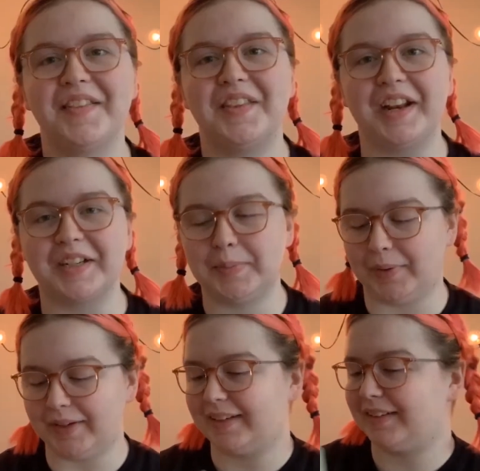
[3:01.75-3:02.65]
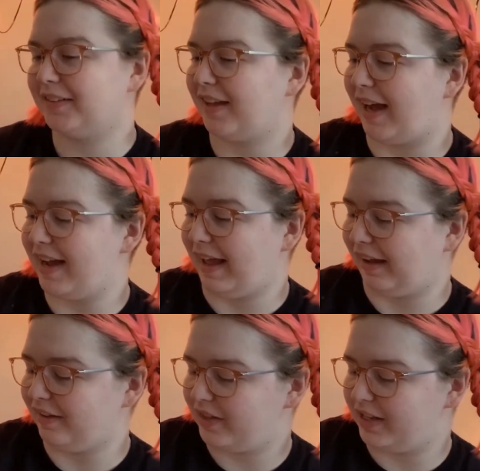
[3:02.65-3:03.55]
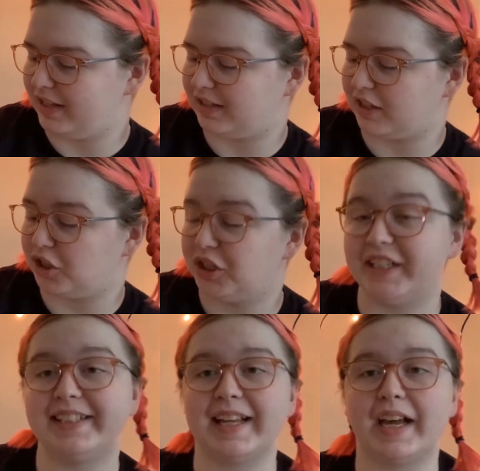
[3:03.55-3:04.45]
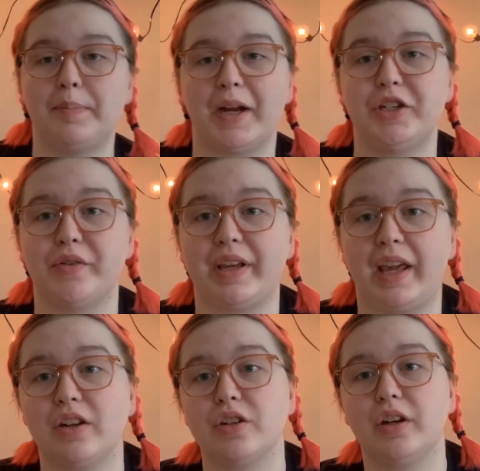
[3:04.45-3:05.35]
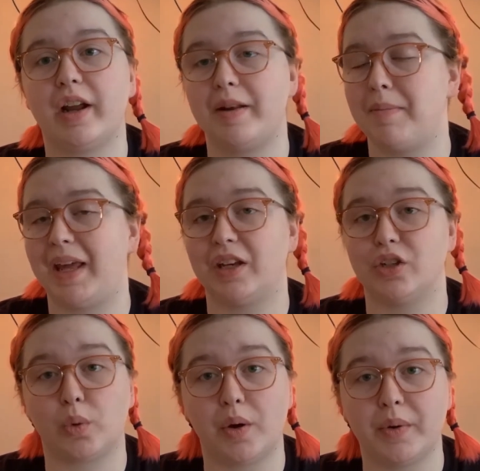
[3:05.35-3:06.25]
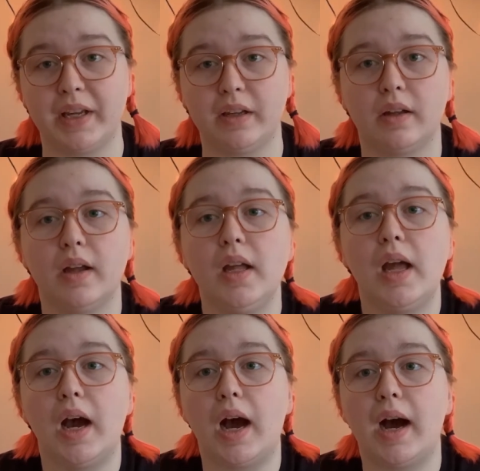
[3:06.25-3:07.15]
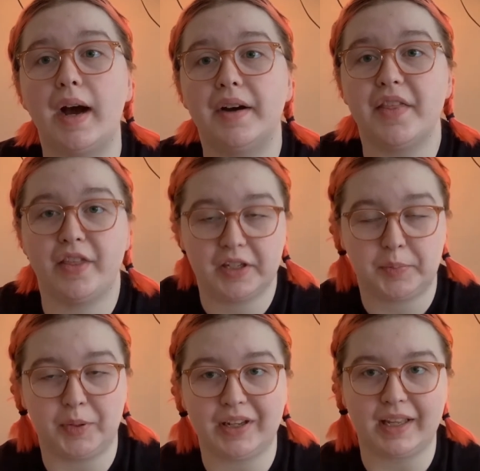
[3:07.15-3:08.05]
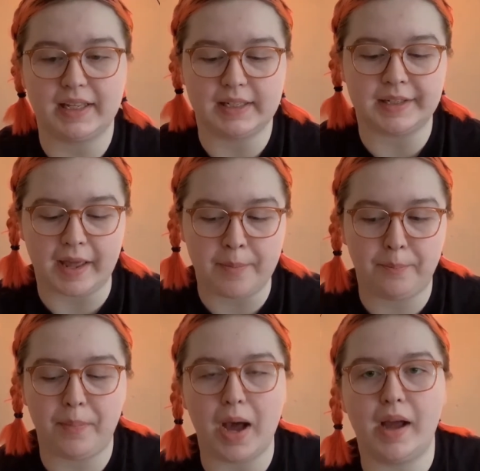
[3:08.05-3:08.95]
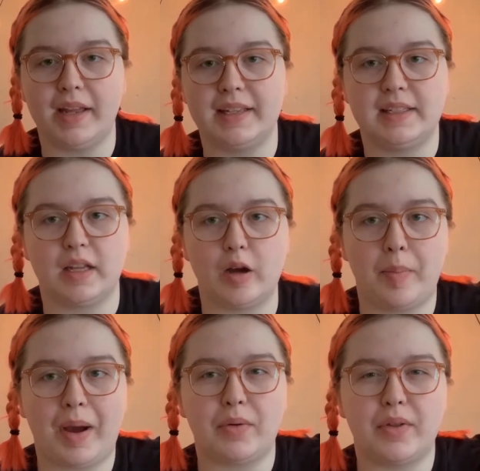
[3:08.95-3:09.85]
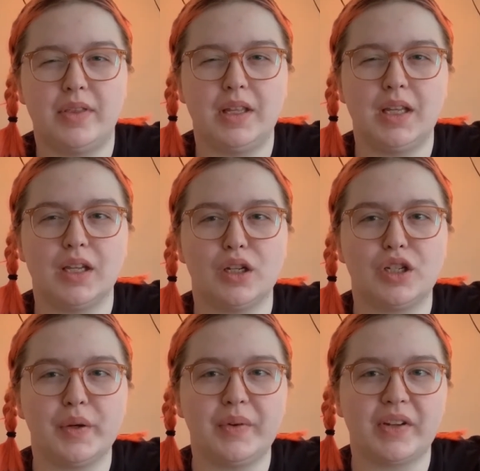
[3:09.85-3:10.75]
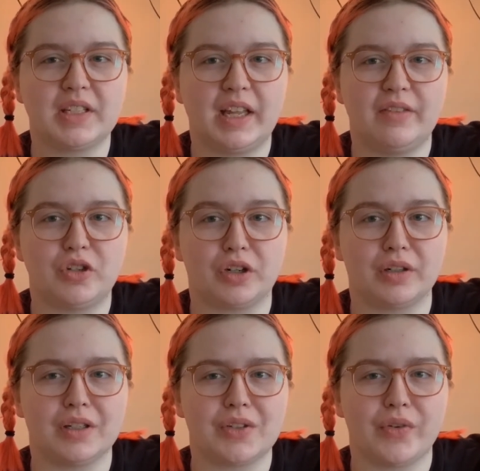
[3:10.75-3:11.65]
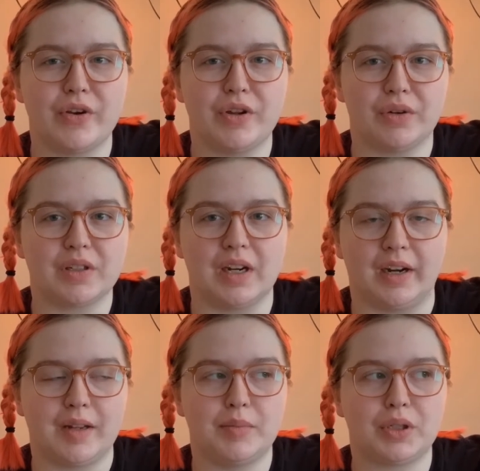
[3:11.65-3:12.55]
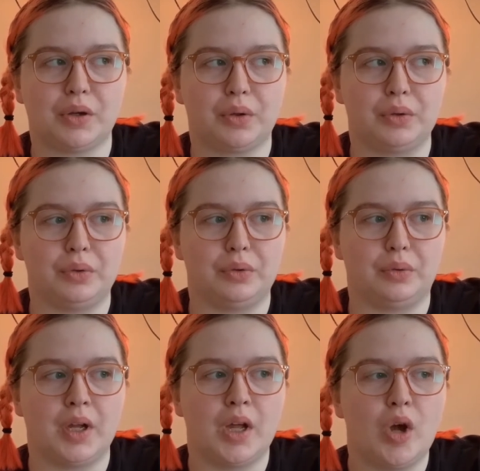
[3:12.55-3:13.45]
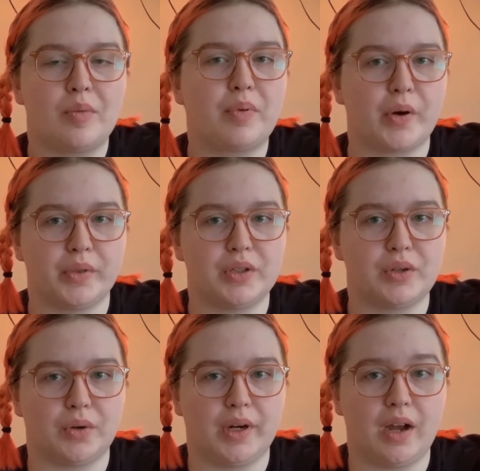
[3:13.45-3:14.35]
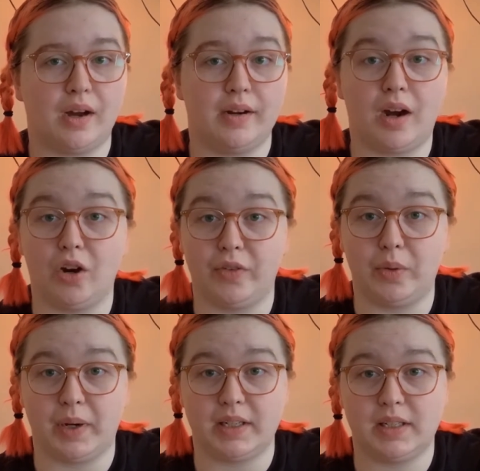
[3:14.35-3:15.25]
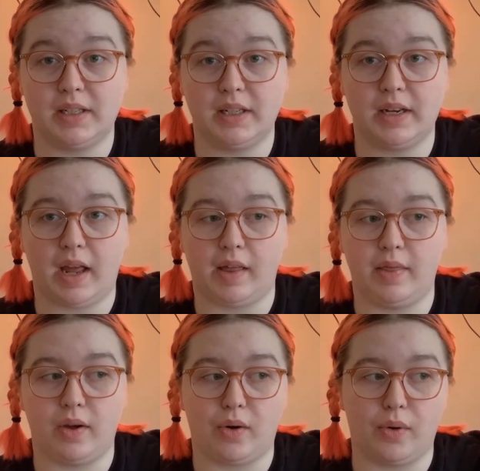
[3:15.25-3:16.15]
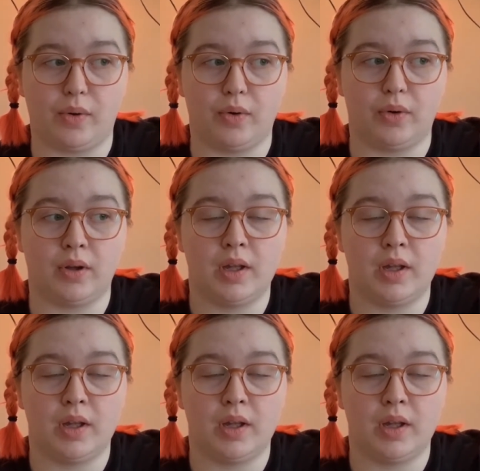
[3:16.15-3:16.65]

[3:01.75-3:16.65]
The next book I have is She Said by Jodi Cantor and Meghan Twohey. This book is about the 2 investigative journalists for the New York Times who broke the story on Harvey Weinstein and the whole